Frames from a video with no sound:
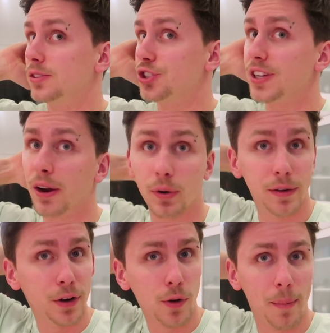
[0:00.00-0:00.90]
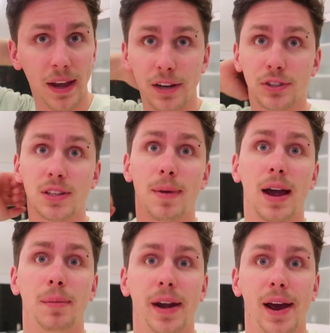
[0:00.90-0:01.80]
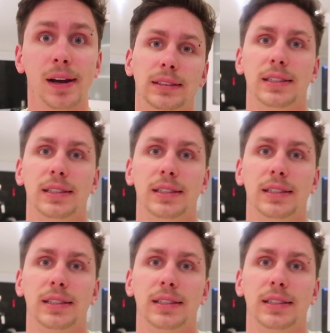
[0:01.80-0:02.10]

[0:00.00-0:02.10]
just to get rid of it around my ears and the back of my neck.